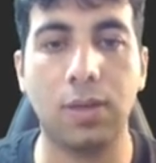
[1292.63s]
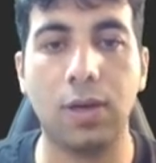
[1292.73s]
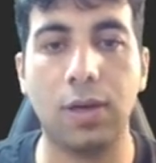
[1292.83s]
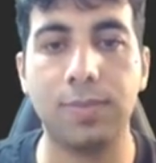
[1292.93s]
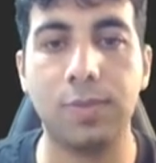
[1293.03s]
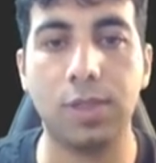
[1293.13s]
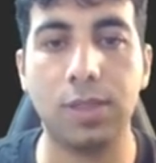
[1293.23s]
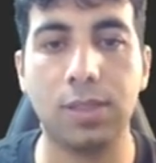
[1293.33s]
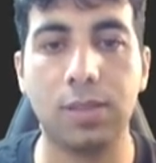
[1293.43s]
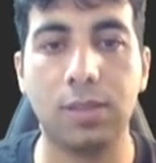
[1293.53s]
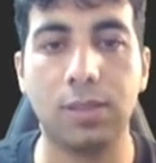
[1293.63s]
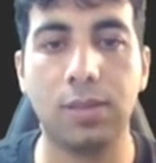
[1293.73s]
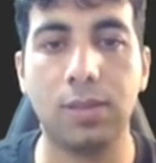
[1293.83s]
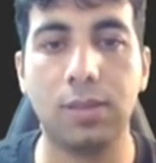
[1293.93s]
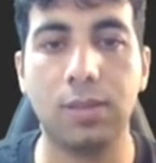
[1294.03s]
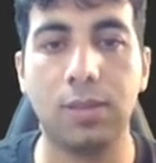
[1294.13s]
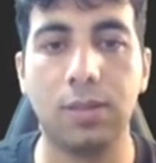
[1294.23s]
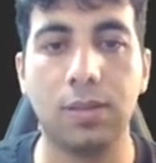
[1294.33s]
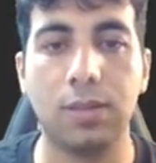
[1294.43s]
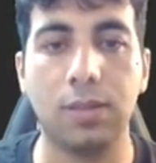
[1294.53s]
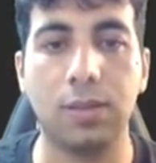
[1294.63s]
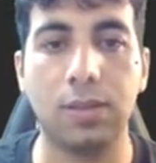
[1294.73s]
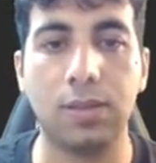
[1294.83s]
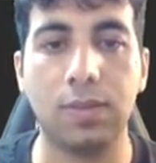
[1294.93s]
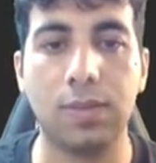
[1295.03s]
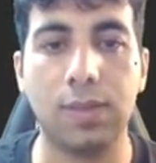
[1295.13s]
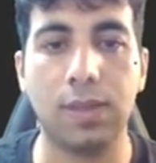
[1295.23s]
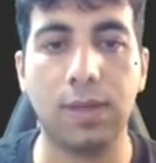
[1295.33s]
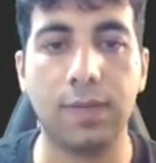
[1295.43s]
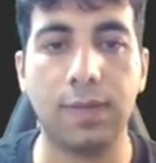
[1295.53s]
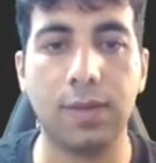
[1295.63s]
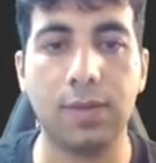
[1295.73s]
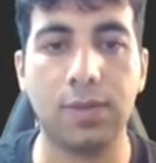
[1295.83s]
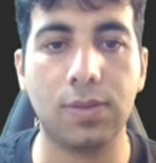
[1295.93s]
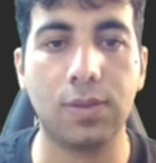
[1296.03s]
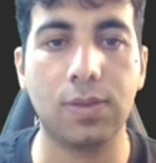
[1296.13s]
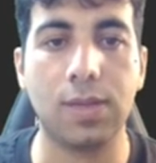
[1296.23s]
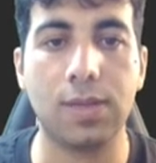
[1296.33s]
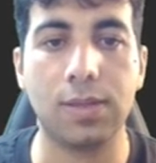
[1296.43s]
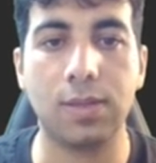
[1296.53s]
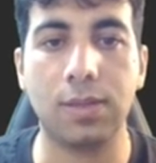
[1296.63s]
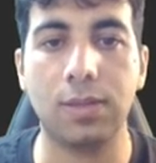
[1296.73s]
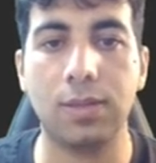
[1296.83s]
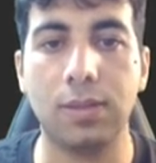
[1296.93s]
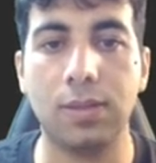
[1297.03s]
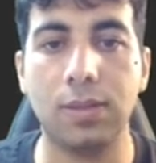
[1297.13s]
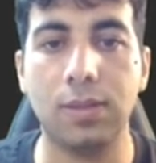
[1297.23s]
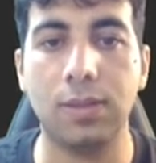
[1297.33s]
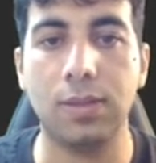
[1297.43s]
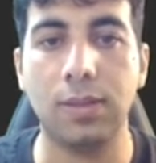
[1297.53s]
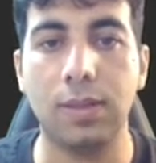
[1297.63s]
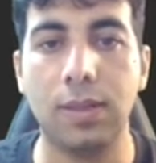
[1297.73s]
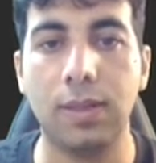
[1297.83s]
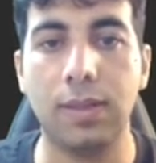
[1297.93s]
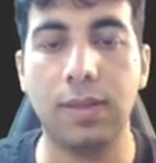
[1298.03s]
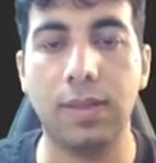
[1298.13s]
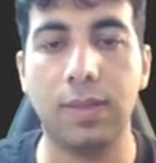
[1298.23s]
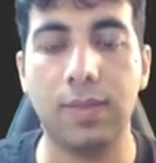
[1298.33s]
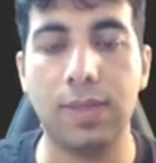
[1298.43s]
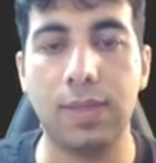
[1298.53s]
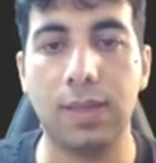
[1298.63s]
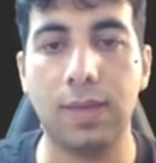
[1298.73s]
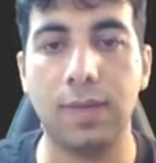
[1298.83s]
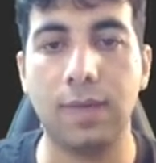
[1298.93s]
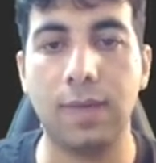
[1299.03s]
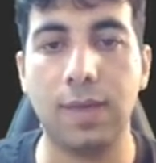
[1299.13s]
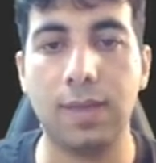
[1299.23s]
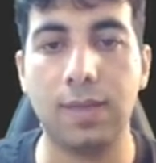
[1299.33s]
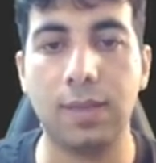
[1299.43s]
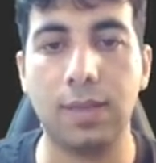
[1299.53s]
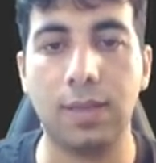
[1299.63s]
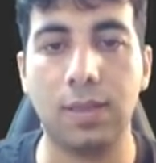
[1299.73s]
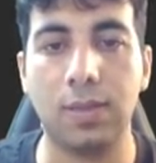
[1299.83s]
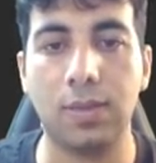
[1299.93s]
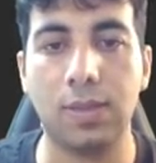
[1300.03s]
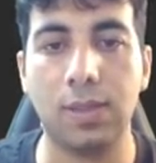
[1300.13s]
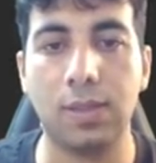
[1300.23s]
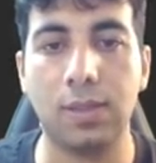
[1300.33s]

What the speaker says: object, and we have face recognizer, and then we say face encoding.